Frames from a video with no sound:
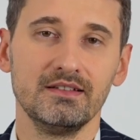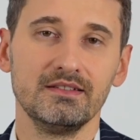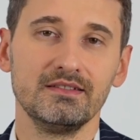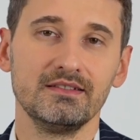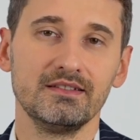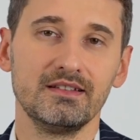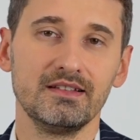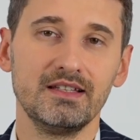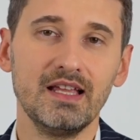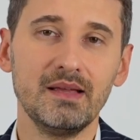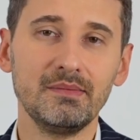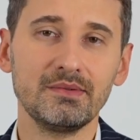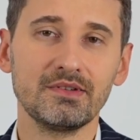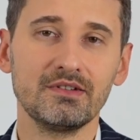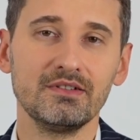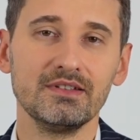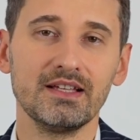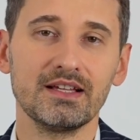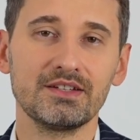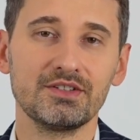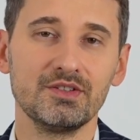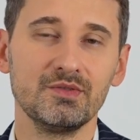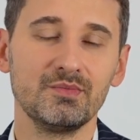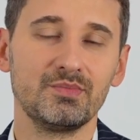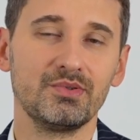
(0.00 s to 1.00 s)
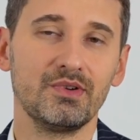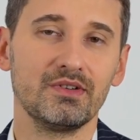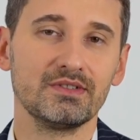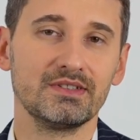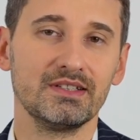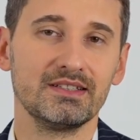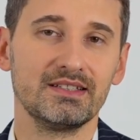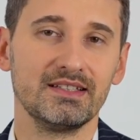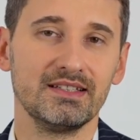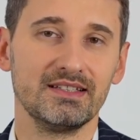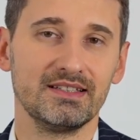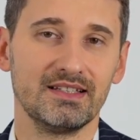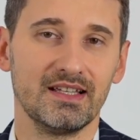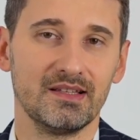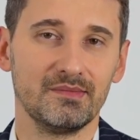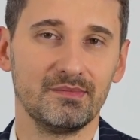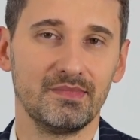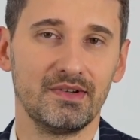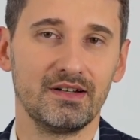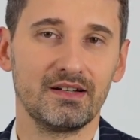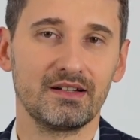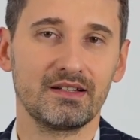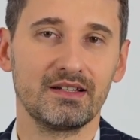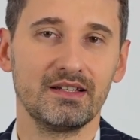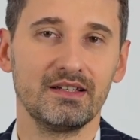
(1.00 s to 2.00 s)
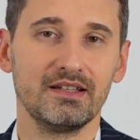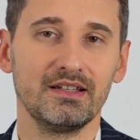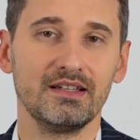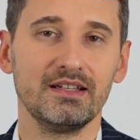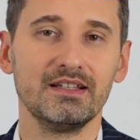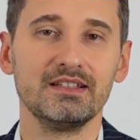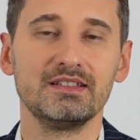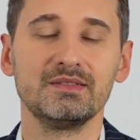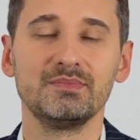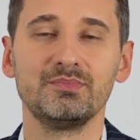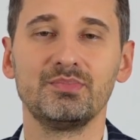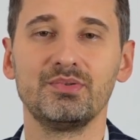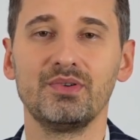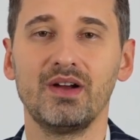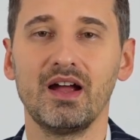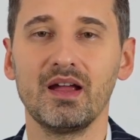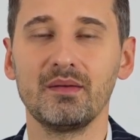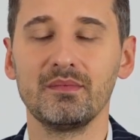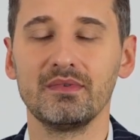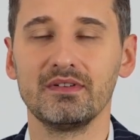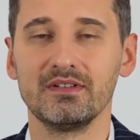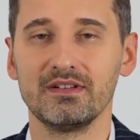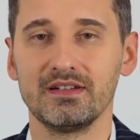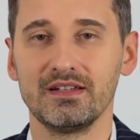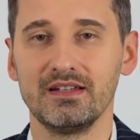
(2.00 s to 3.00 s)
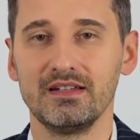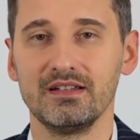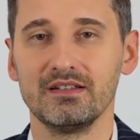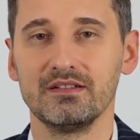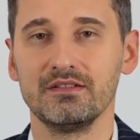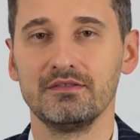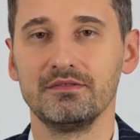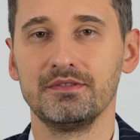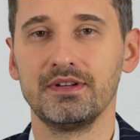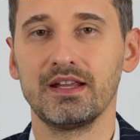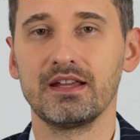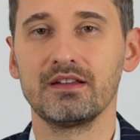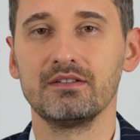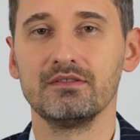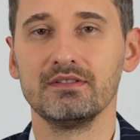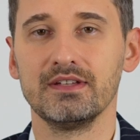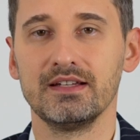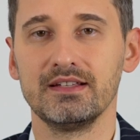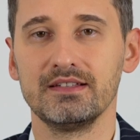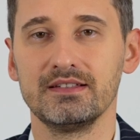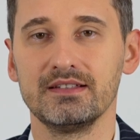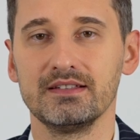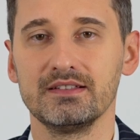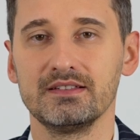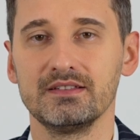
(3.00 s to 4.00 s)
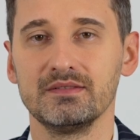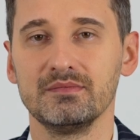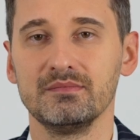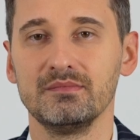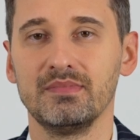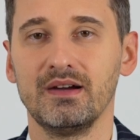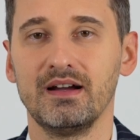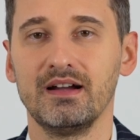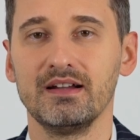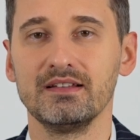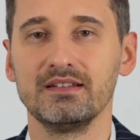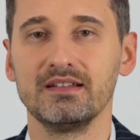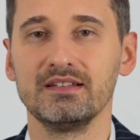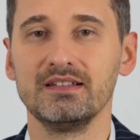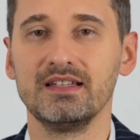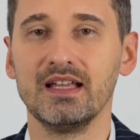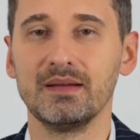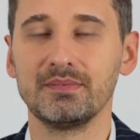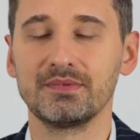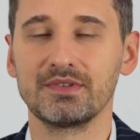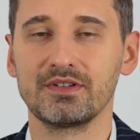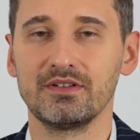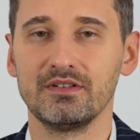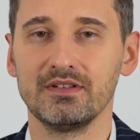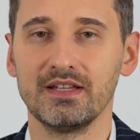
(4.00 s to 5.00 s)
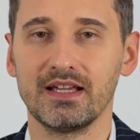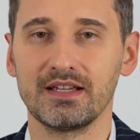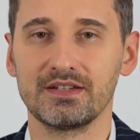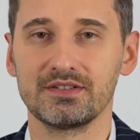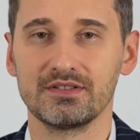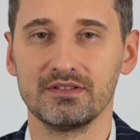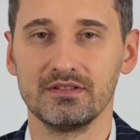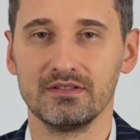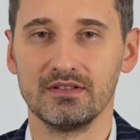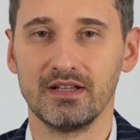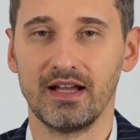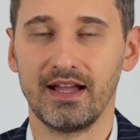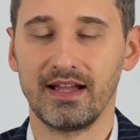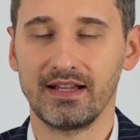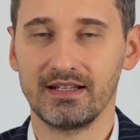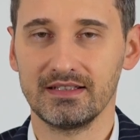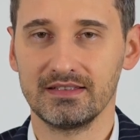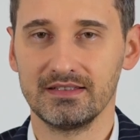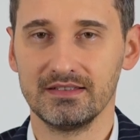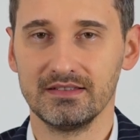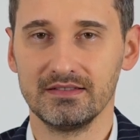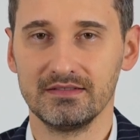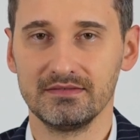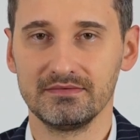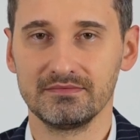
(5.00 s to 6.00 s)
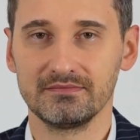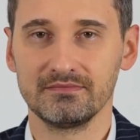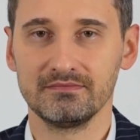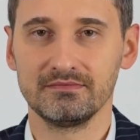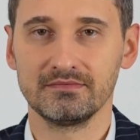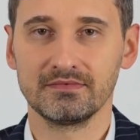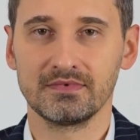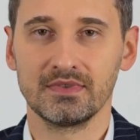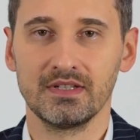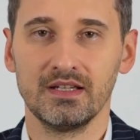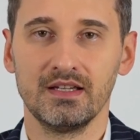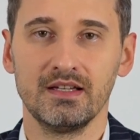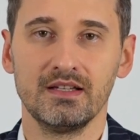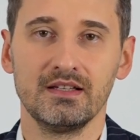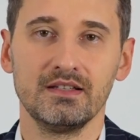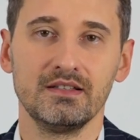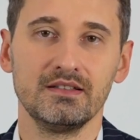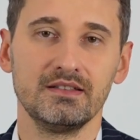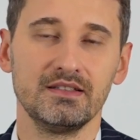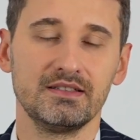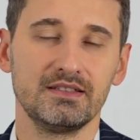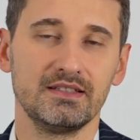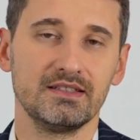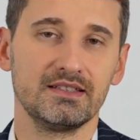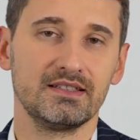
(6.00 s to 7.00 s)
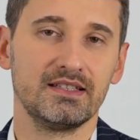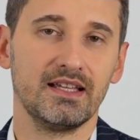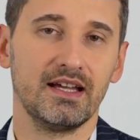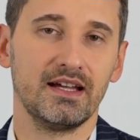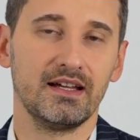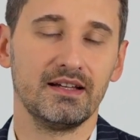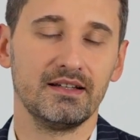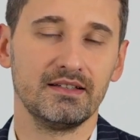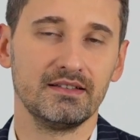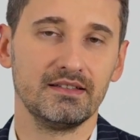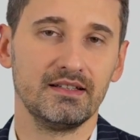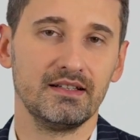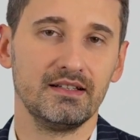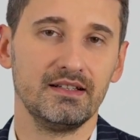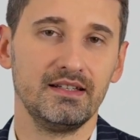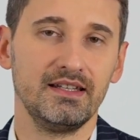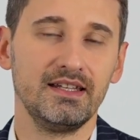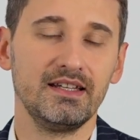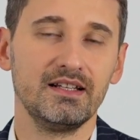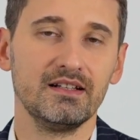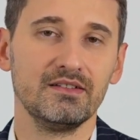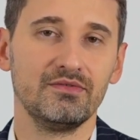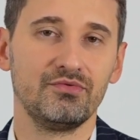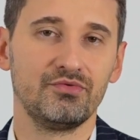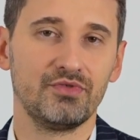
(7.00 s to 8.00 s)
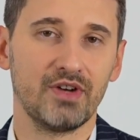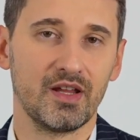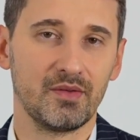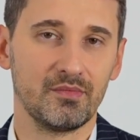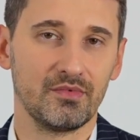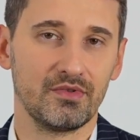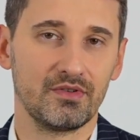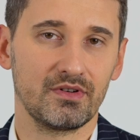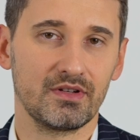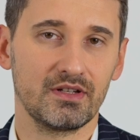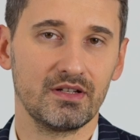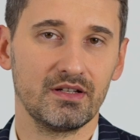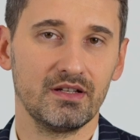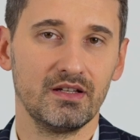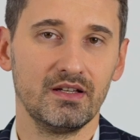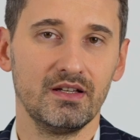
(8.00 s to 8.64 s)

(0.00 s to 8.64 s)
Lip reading: The debt collection process in Denmark is primarily regulated by the Debt Collection Act. This is the legal framework